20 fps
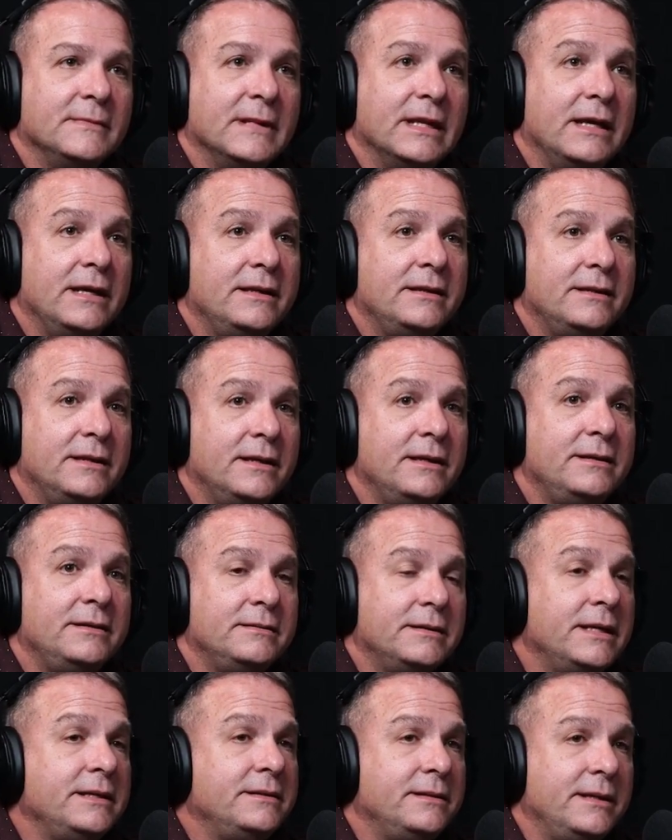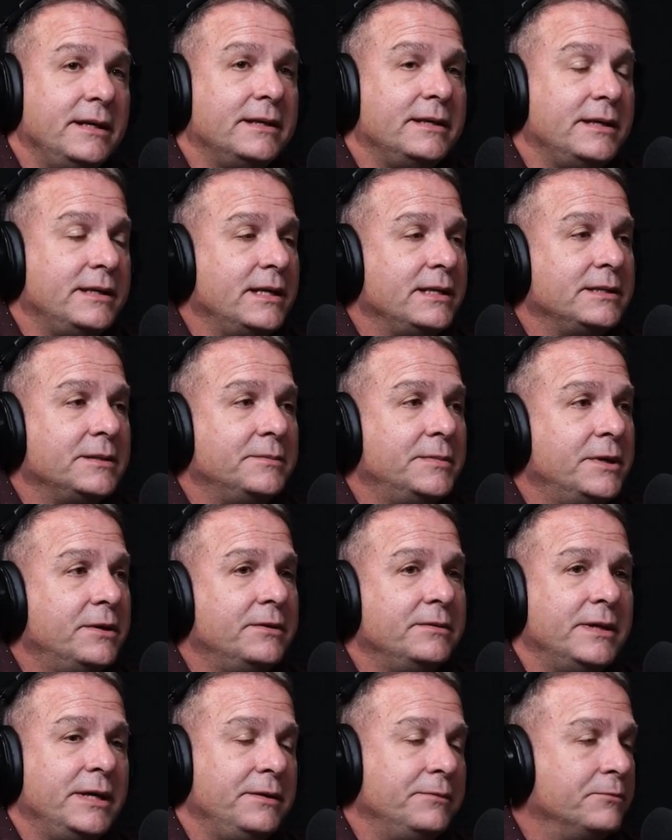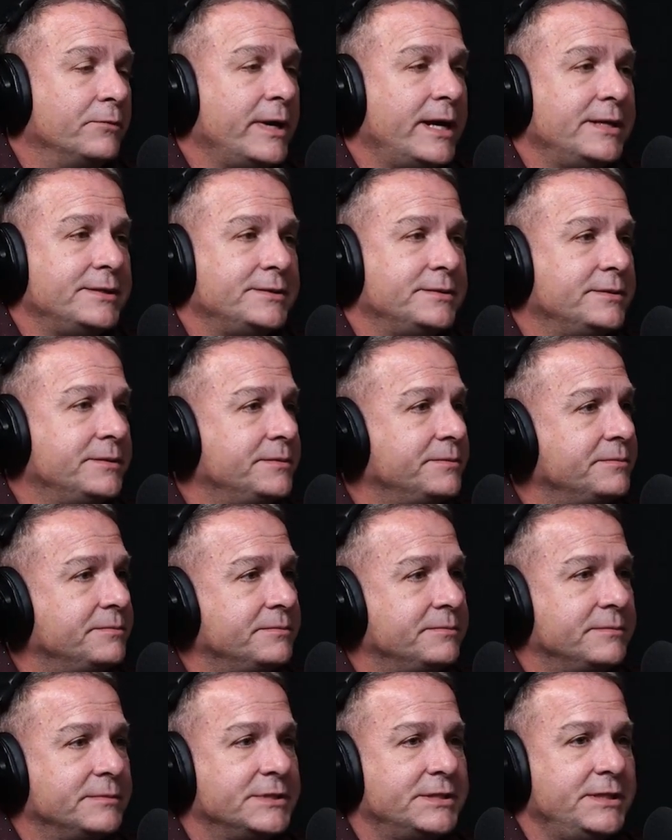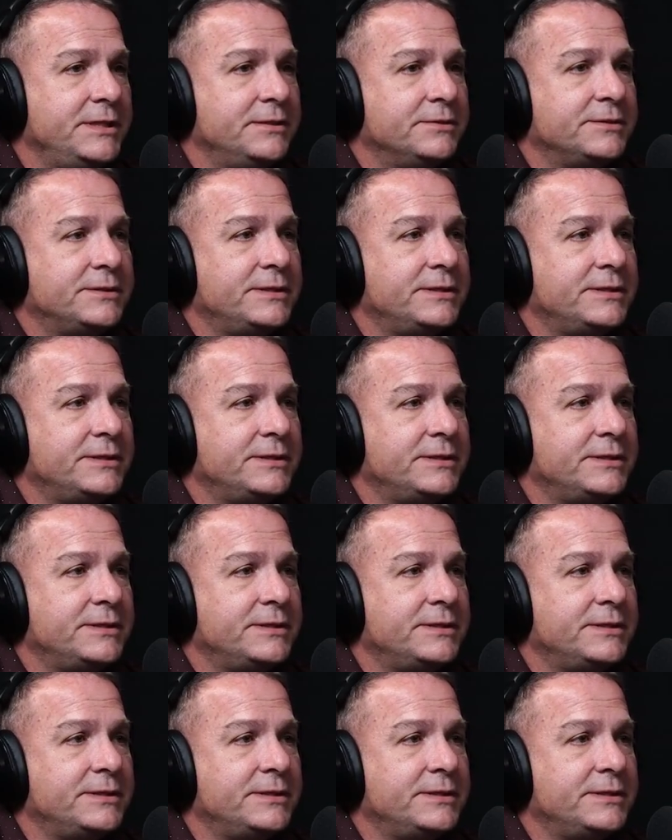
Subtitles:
they take the boat, they ransom, steal